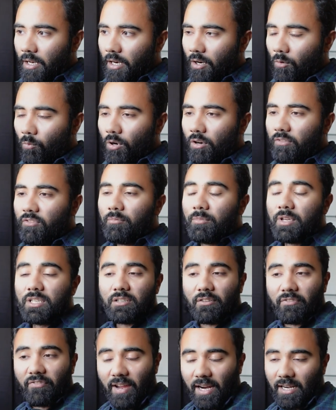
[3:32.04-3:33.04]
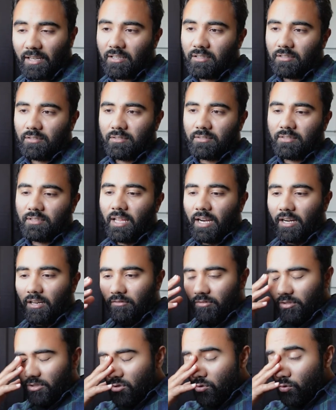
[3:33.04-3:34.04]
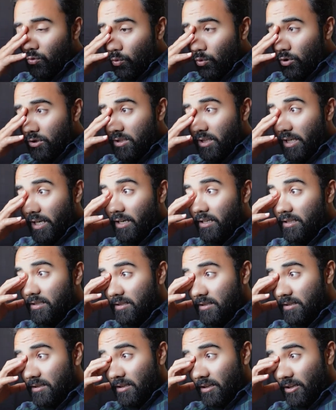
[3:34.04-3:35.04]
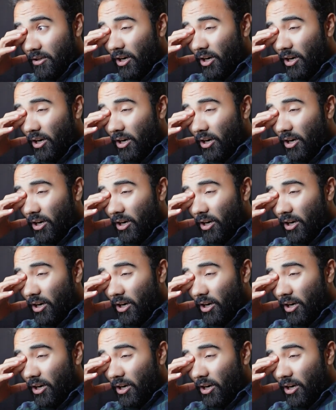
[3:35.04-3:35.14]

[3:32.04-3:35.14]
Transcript: Now, one of the major factors that our schools led us,